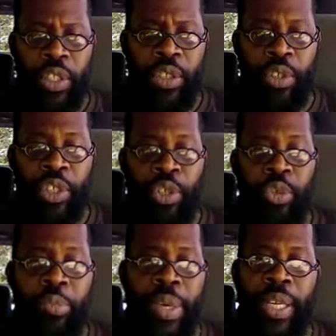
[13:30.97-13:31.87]
So the
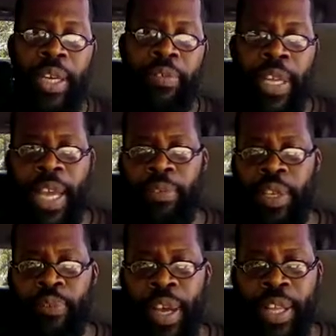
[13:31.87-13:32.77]
true men of the
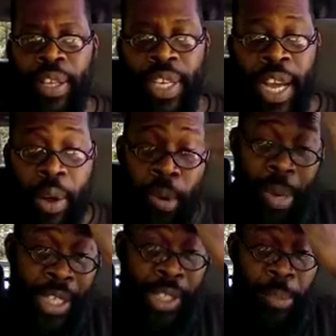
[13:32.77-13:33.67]
Heavenly Father, Yahweh
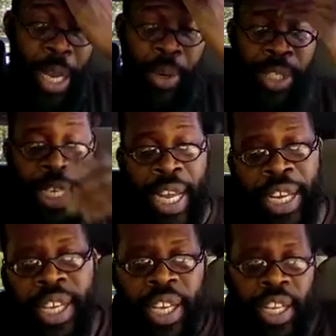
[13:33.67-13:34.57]
Bashem Yahweh
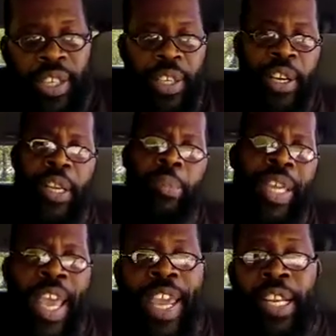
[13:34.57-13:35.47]
Shai, they're going to
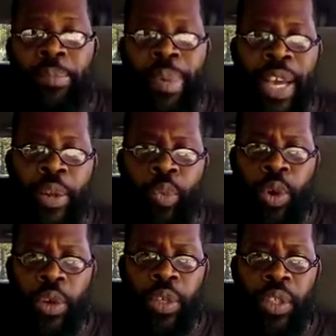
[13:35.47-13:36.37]
be hated by the
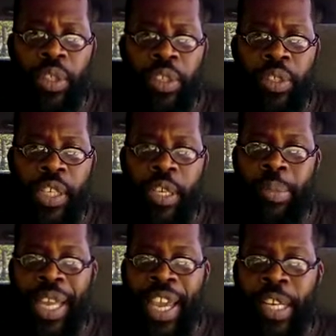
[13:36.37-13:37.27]
world. They're gonna
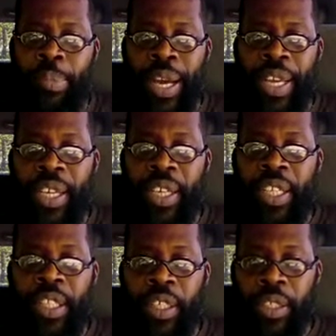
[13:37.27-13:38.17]
be hated by
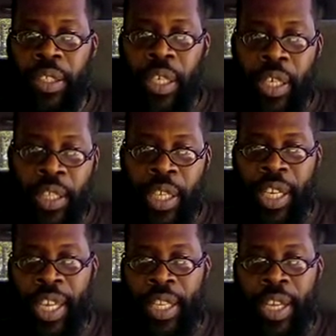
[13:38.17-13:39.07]
the
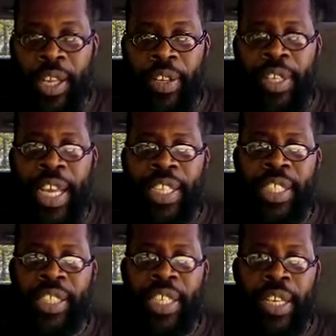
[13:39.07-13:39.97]
the, the other
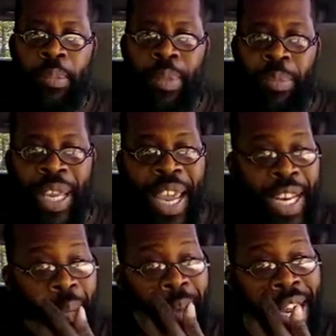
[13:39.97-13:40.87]
nations. They're gonna be
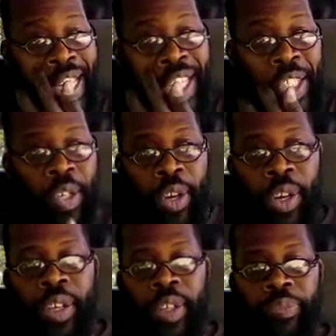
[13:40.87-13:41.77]
hated by
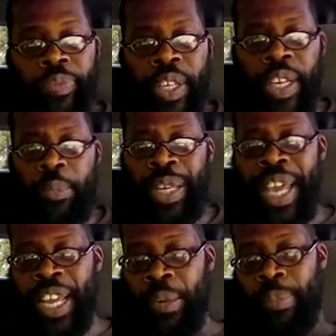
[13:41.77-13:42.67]
Esau. They're gonna be
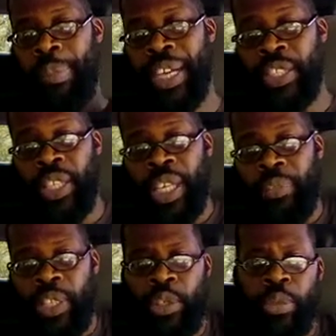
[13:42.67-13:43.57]
hated by
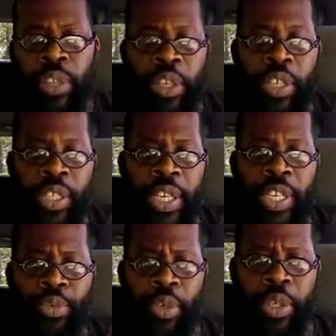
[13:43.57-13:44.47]
even two thirds of
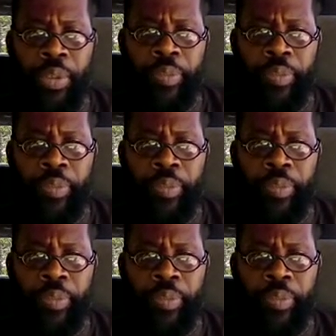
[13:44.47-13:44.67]
Israel.